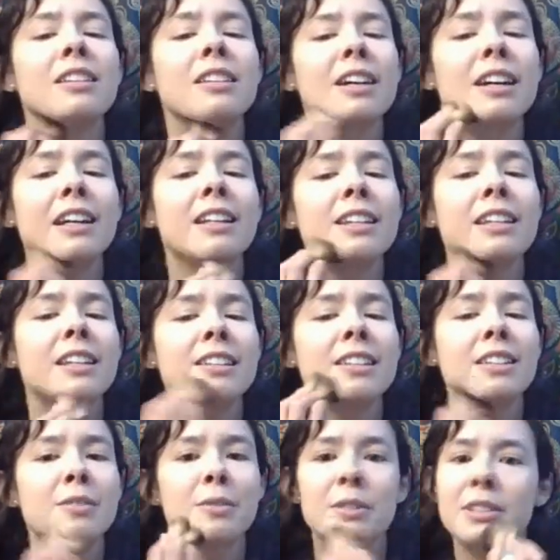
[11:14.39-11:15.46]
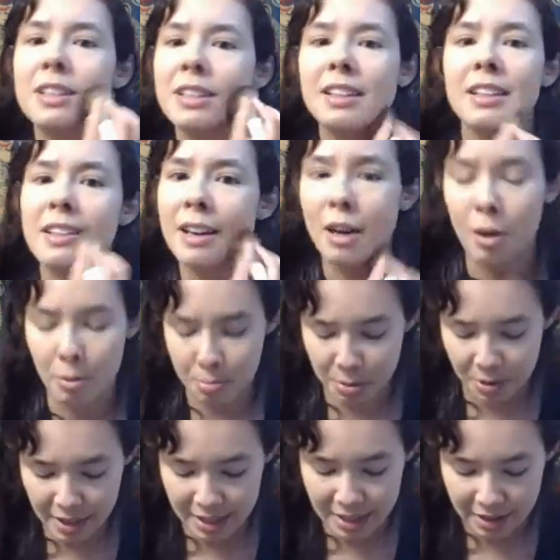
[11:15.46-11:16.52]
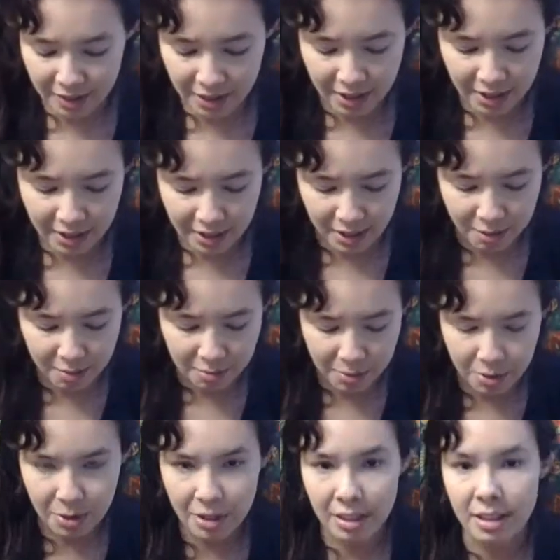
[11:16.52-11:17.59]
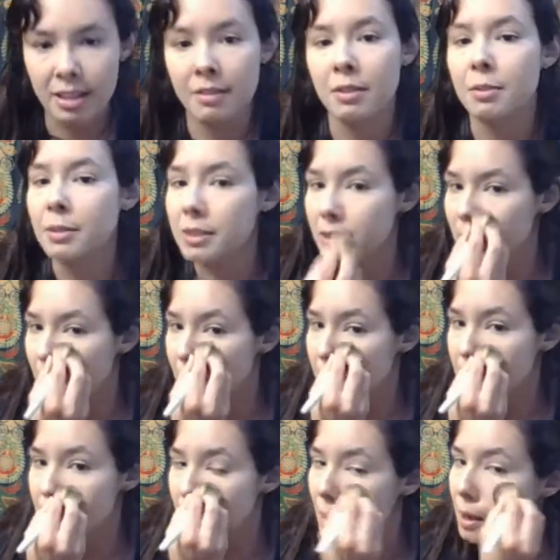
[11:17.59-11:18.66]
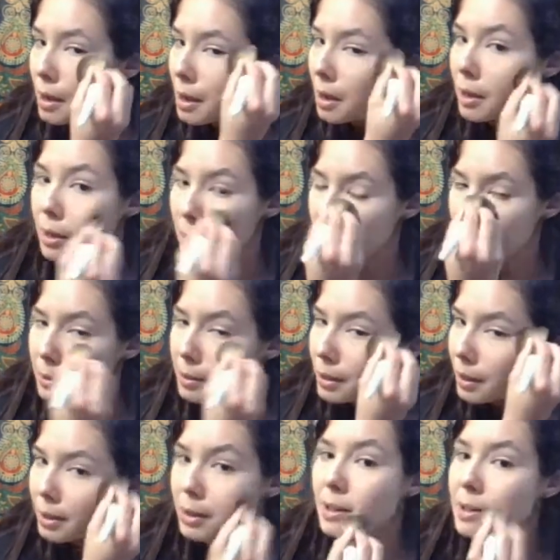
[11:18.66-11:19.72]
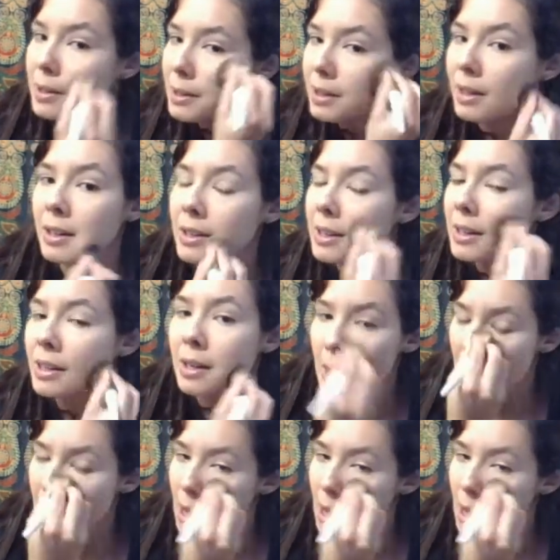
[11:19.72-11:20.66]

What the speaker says: that I need? Does it really like help blend everything out more like everyone says? You know, yada yada yada.